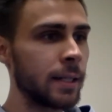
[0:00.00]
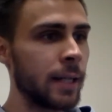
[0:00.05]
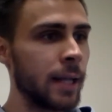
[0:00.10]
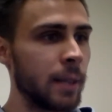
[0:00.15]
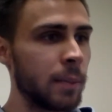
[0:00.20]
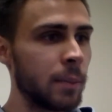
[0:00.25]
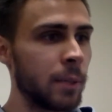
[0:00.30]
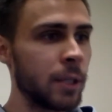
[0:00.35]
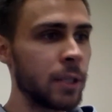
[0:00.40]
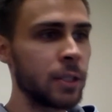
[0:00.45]

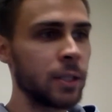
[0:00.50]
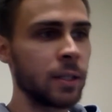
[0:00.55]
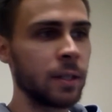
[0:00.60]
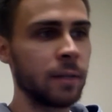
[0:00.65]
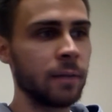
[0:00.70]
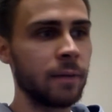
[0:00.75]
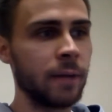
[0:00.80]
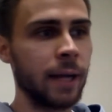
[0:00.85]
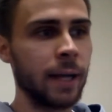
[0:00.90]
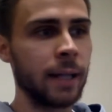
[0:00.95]
Yet much of
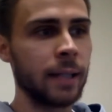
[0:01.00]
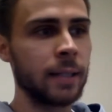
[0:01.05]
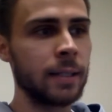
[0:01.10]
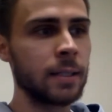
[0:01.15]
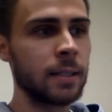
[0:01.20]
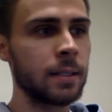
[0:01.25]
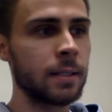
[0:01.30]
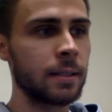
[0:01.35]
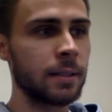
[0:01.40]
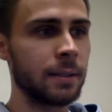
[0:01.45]
the
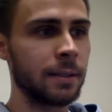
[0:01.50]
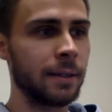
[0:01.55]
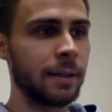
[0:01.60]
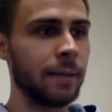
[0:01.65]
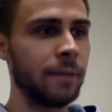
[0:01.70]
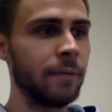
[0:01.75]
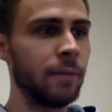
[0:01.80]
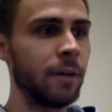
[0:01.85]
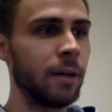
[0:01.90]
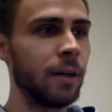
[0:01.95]
violence
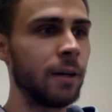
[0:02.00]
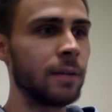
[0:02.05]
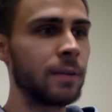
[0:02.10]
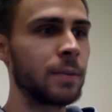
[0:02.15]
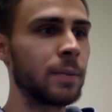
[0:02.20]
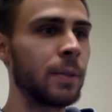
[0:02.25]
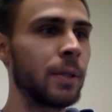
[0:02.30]
involves